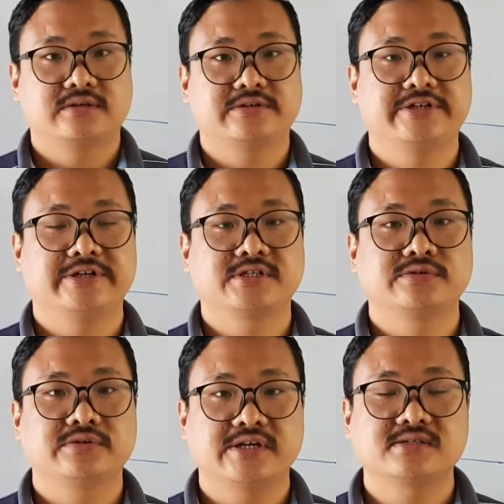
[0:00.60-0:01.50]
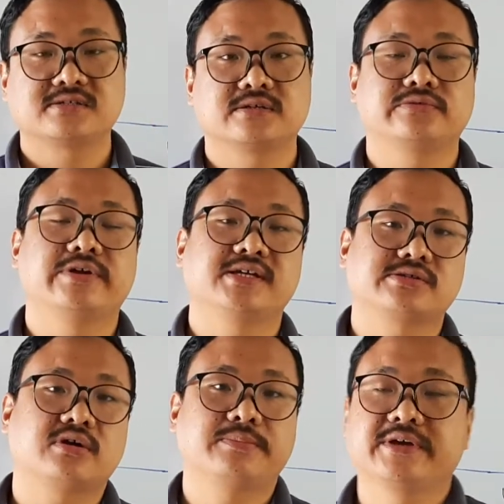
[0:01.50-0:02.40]
Dear students, today's
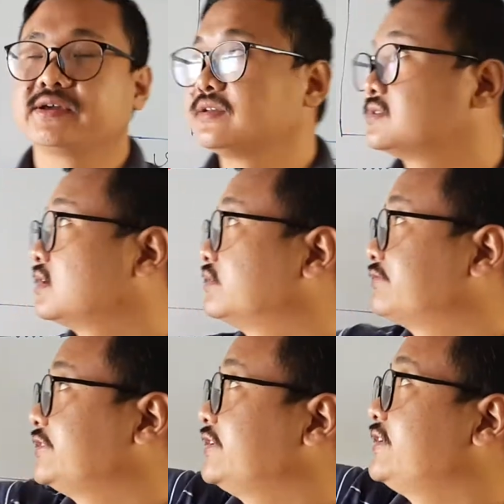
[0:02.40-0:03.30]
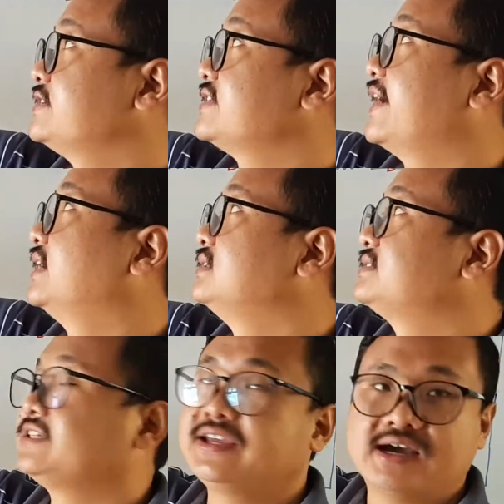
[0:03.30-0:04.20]
topic is series
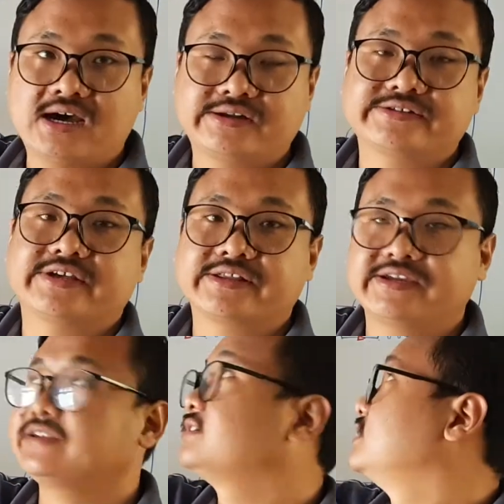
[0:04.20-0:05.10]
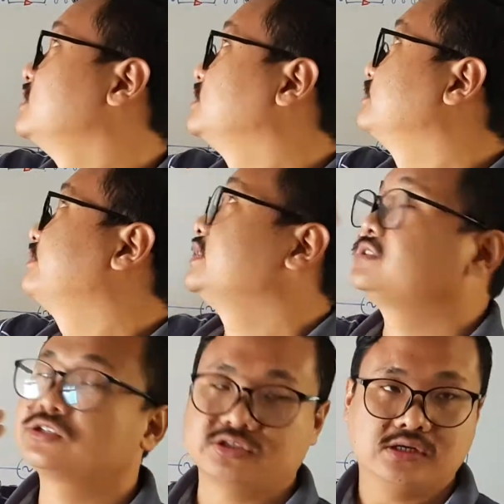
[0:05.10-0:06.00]
LCR circuit
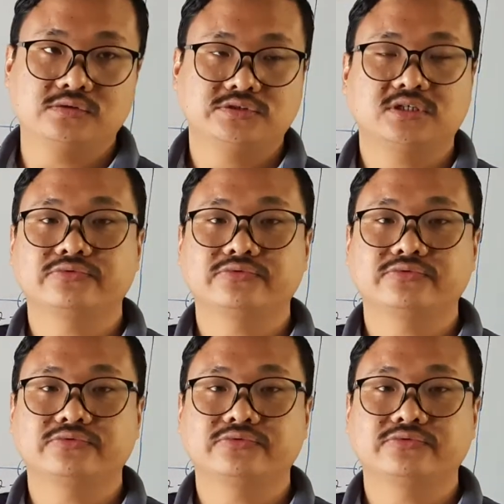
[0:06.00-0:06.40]
phasor solution.